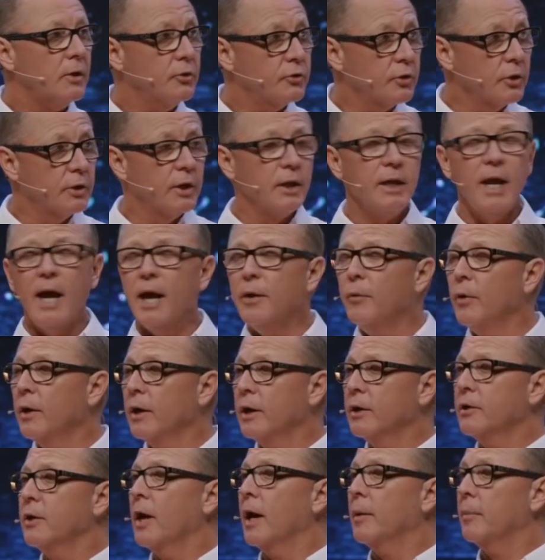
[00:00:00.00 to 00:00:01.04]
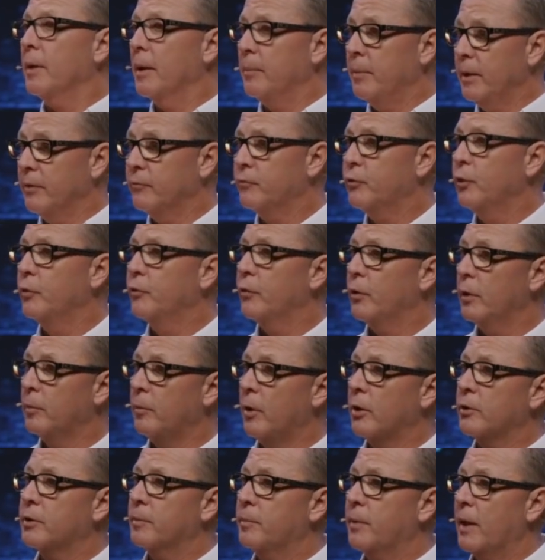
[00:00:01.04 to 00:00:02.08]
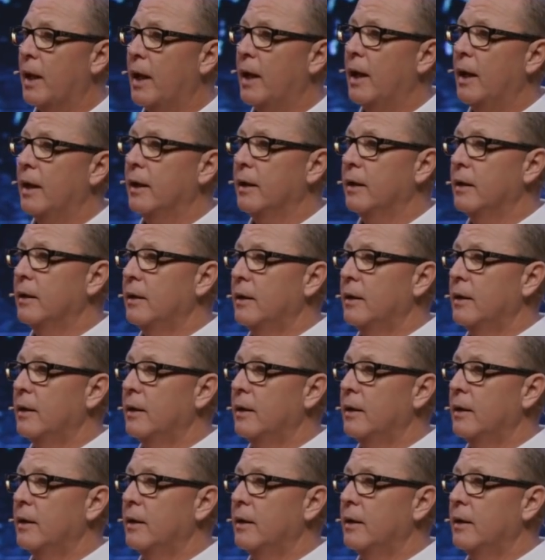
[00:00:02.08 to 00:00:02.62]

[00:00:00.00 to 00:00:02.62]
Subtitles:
So today we're going to talk about being fruitful and multiply.